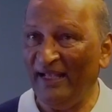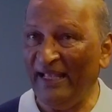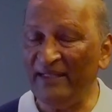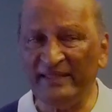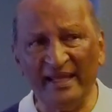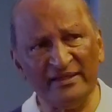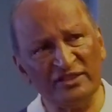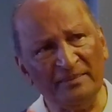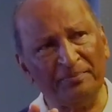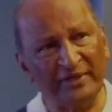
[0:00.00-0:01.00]
And then
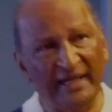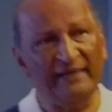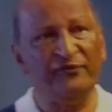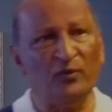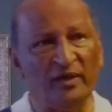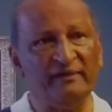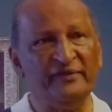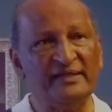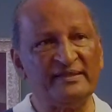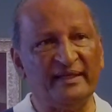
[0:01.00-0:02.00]
she prayed for one of
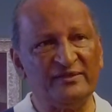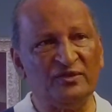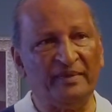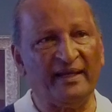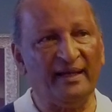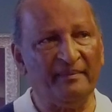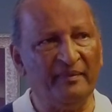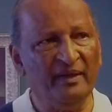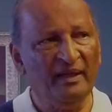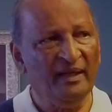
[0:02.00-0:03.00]
her sons to
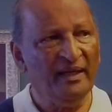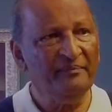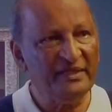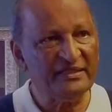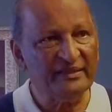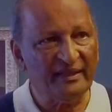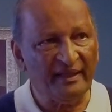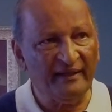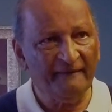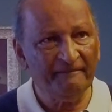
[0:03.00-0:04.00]
become a
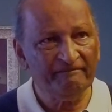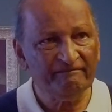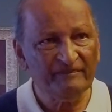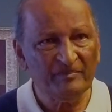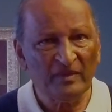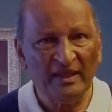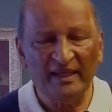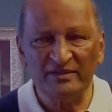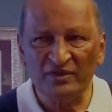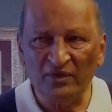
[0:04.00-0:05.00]
missionary.
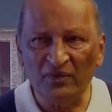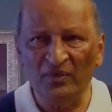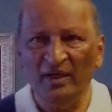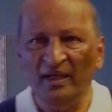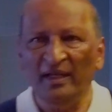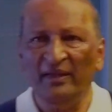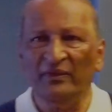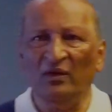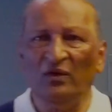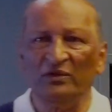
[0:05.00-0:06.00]
And so
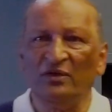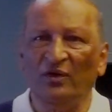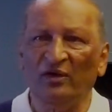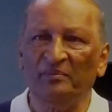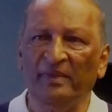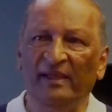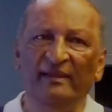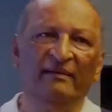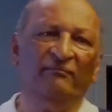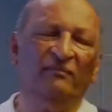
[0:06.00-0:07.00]
the Lord called me
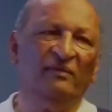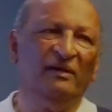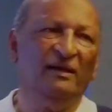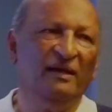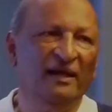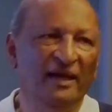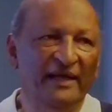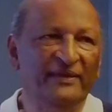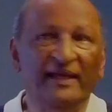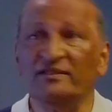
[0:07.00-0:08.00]

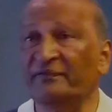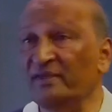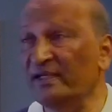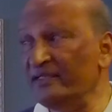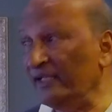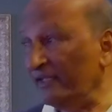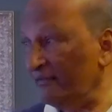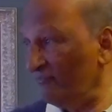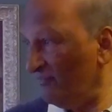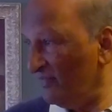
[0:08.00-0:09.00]
at the age of
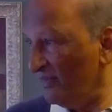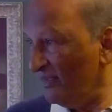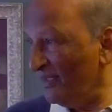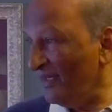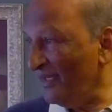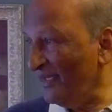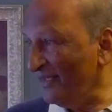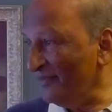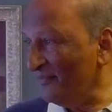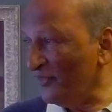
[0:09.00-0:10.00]
13. I
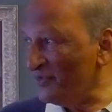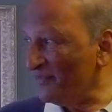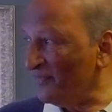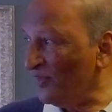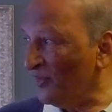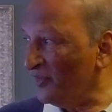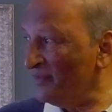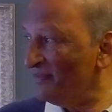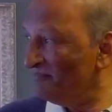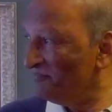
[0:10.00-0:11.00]
heard the voice of the Lord
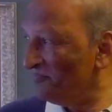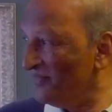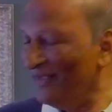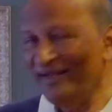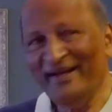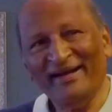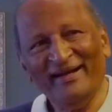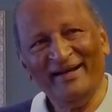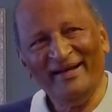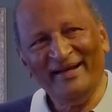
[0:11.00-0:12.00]

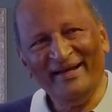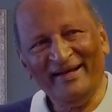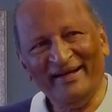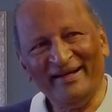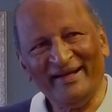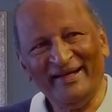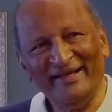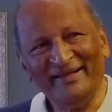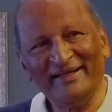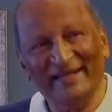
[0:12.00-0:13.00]
uh,
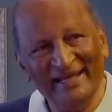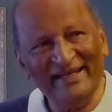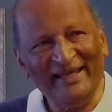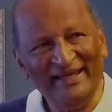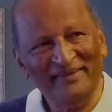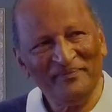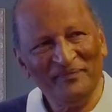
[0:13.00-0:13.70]
clearly